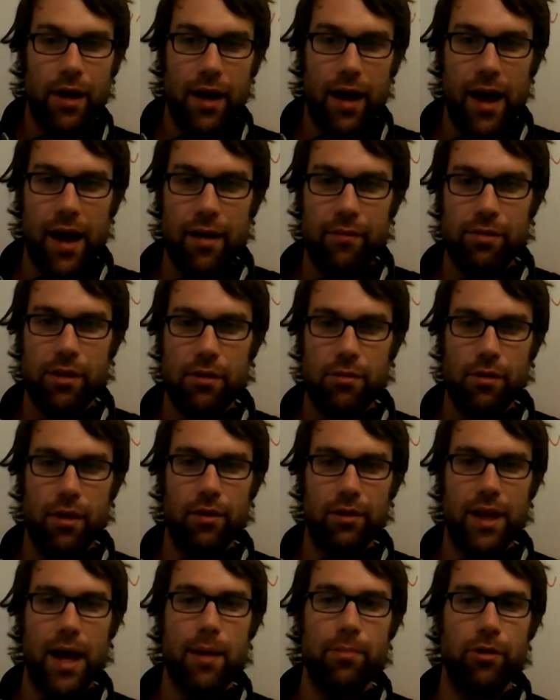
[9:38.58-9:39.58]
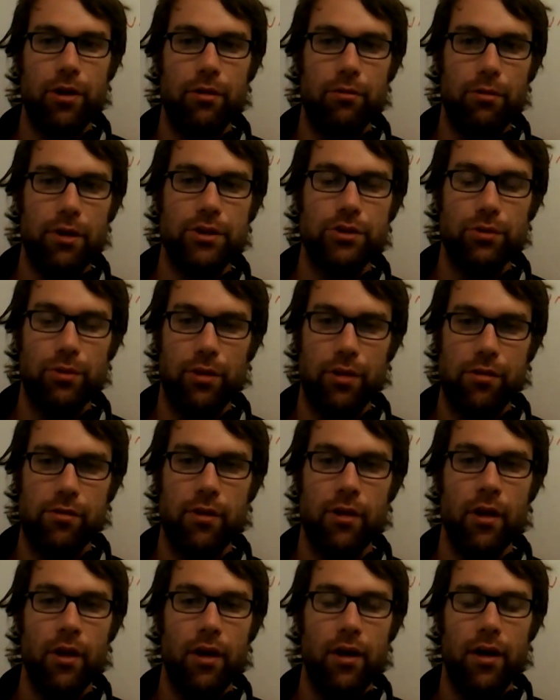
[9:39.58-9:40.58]
have these elaborate rituals
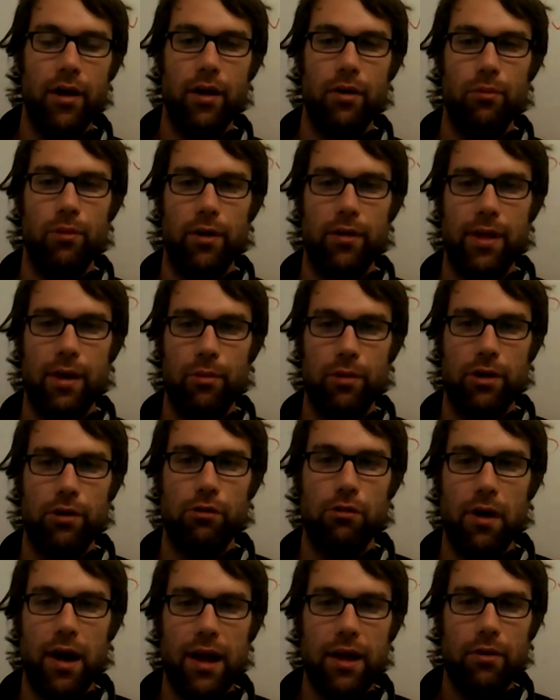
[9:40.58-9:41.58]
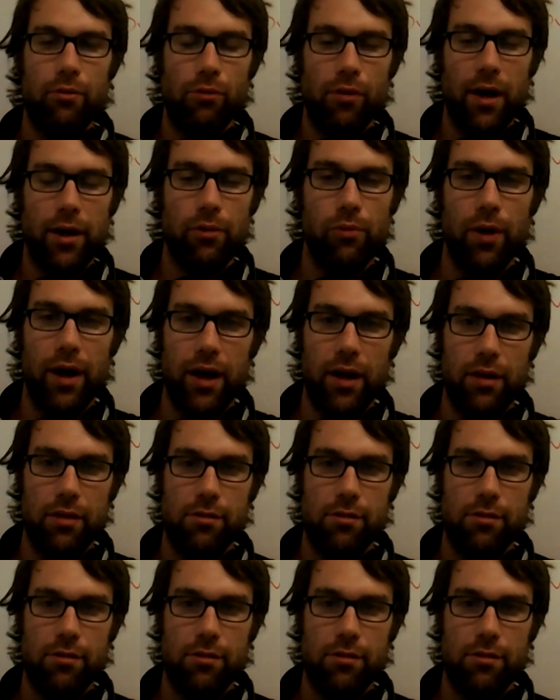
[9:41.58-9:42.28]
where they would create runways